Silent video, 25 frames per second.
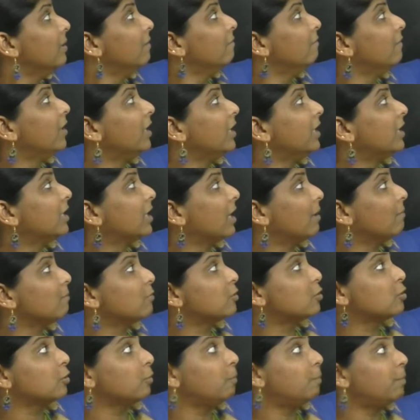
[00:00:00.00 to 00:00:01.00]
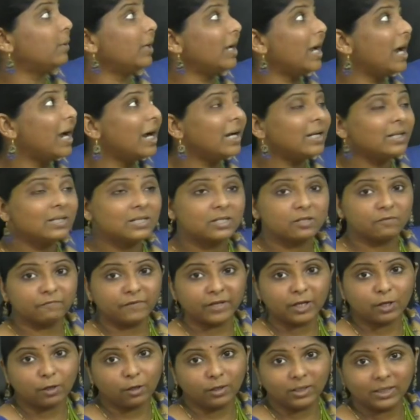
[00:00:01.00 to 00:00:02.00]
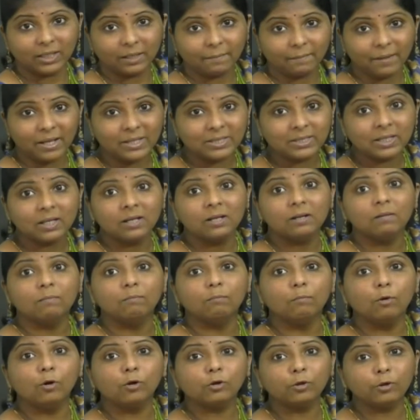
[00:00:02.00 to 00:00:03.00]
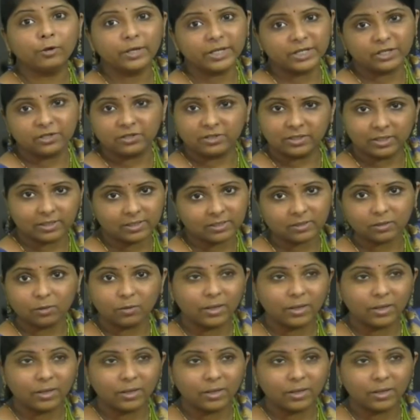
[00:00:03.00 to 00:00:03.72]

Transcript: When it comes to plants, we call them as monoacious.